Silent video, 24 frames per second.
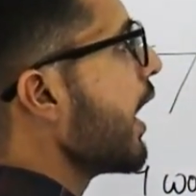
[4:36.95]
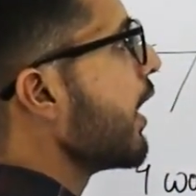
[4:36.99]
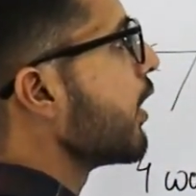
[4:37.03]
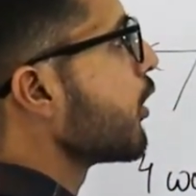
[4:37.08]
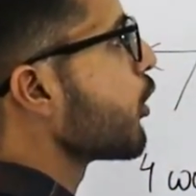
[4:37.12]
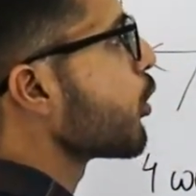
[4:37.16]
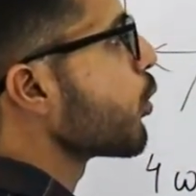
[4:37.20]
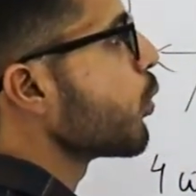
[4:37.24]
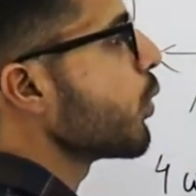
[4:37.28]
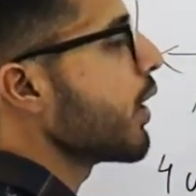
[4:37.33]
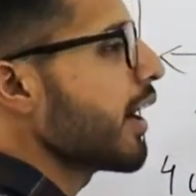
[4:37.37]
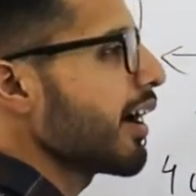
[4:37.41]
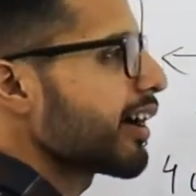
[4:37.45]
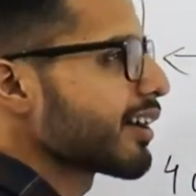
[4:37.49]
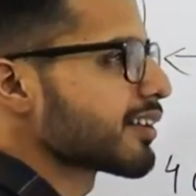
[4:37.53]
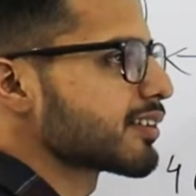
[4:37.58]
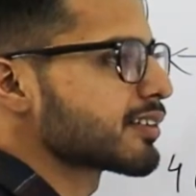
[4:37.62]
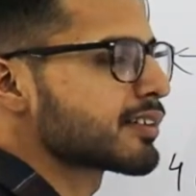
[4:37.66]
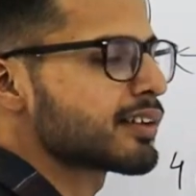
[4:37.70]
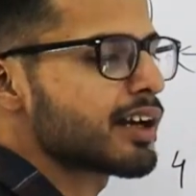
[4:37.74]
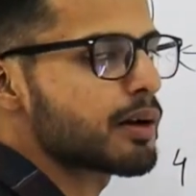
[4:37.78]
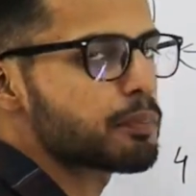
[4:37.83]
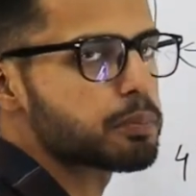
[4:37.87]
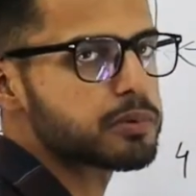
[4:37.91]
L2
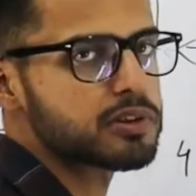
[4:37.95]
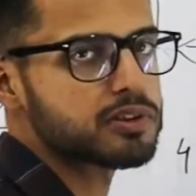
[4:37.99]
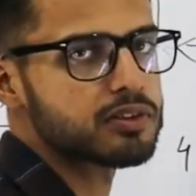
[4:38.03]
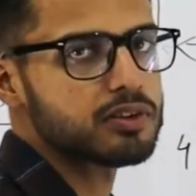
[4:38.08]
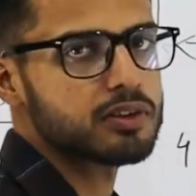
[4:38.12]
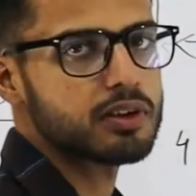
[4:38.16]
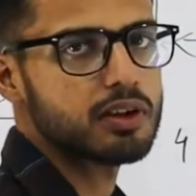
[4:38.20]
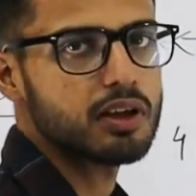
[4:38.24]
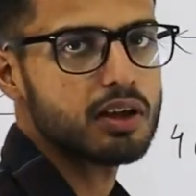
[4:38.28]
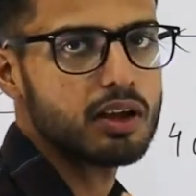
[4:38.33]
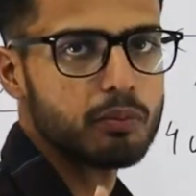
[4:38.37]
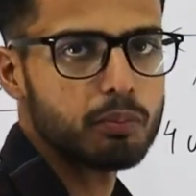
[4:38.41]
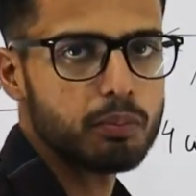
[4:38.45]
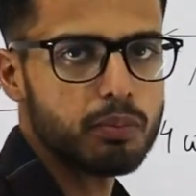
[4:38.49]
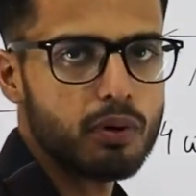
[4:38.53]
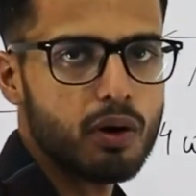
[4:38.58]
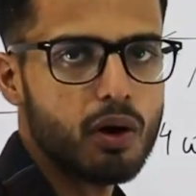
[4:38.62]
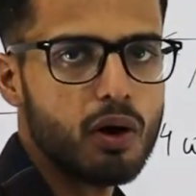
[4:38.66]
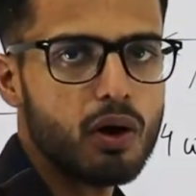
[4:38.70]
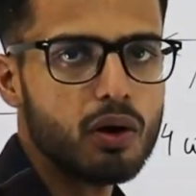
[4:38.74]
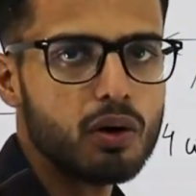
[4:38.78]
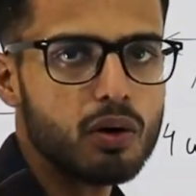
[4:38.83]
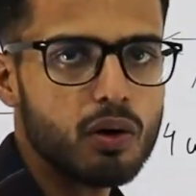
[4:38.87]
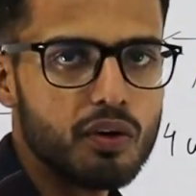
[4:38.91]
accepts a
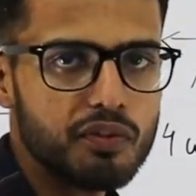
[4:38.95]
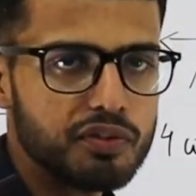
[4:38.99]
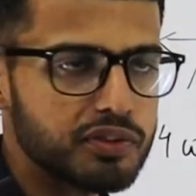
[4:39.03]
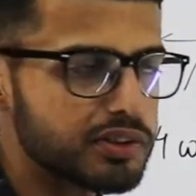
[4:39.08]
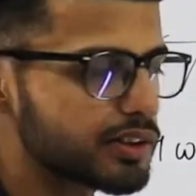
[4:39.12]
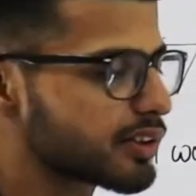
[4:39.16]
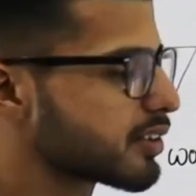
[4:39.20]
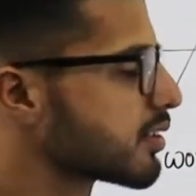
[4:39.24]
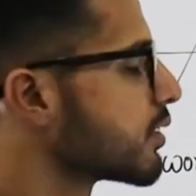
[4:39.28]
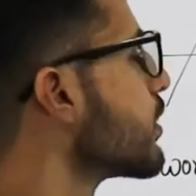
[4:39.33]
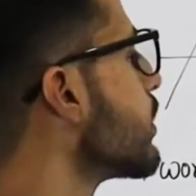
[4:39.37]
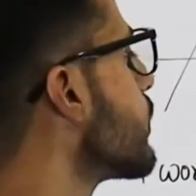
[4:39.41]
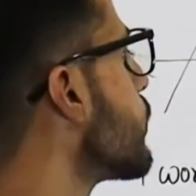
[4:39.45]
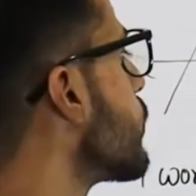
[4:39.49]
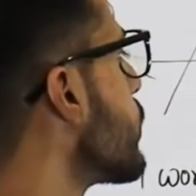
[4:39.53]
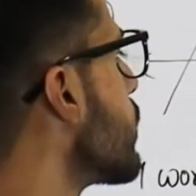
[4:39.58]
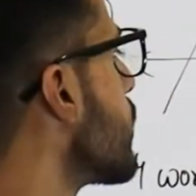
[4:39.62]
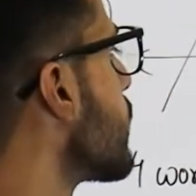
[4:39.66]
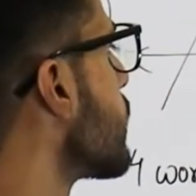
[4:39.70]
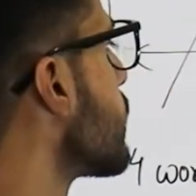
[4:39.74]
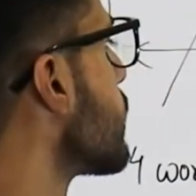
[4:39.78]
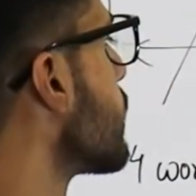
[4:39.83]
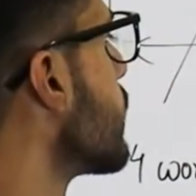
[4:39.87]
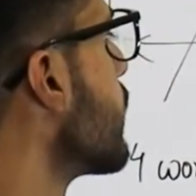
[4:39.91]
block of 16
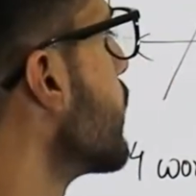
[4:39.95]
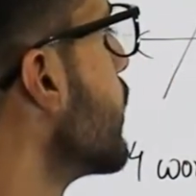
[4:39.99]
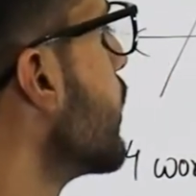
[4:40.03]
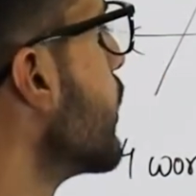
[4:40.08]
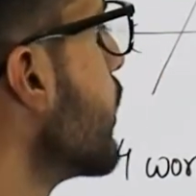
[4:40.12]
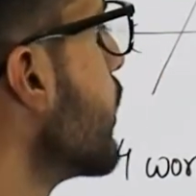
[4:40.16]
words.